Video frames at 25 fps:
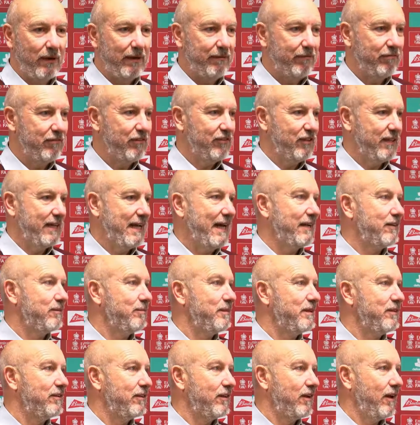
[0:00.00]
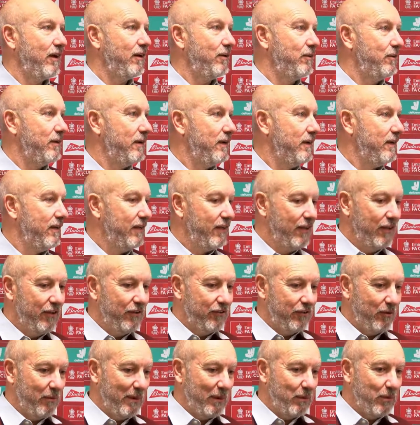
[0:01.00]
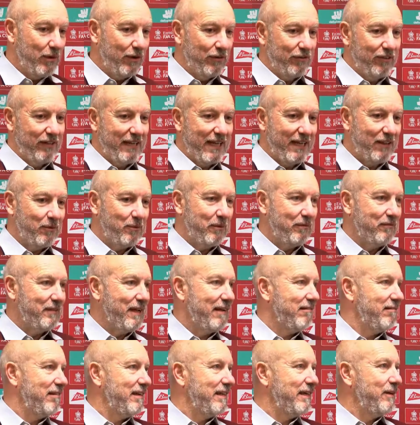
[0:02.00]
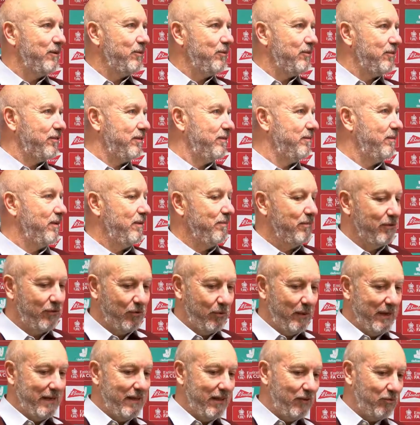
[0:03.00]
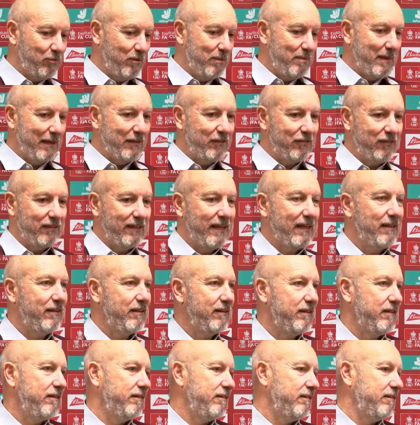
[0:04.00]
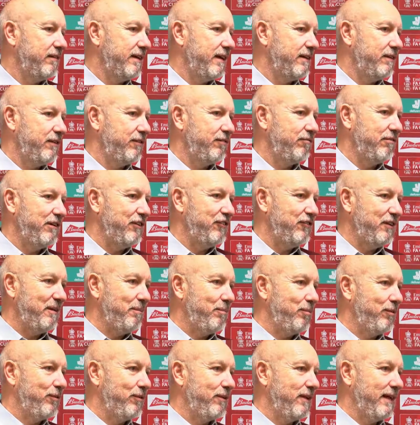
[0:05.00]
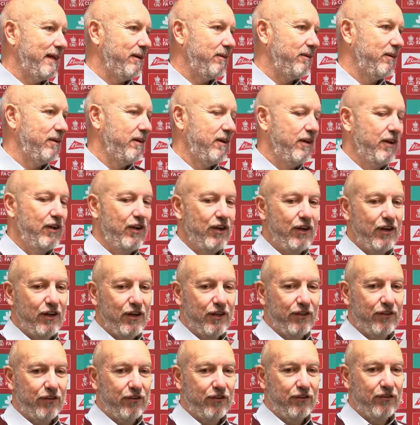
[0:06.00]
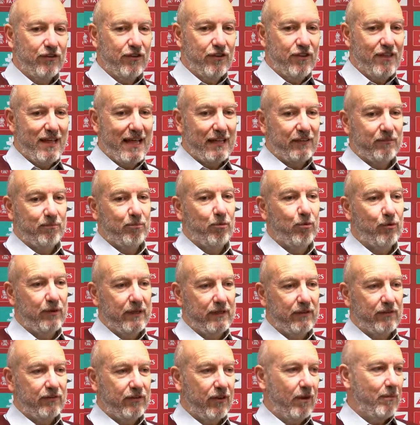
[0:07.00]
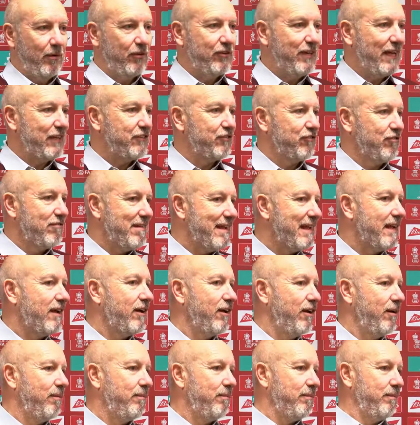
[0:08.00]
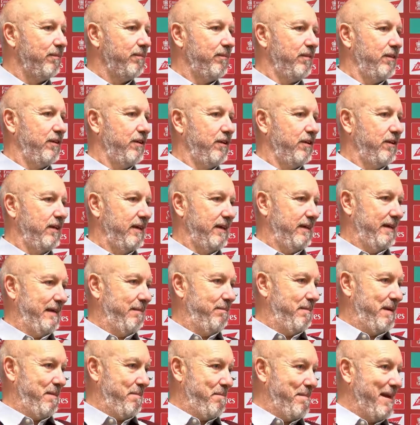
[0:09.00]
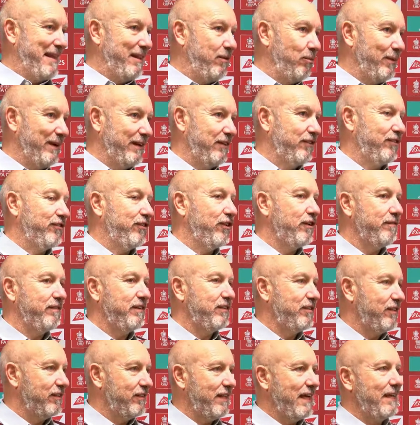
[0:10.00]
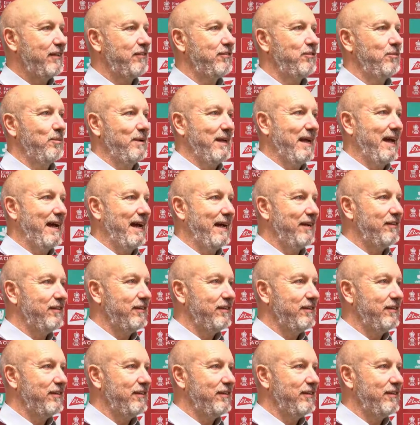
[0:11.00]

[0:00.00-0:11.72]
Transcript: for his academy to go. So we worked together with Darrell Eales, and between us we managed to get the 3G put down. And that's brought in so much extra income that it meant we could service the debts that we had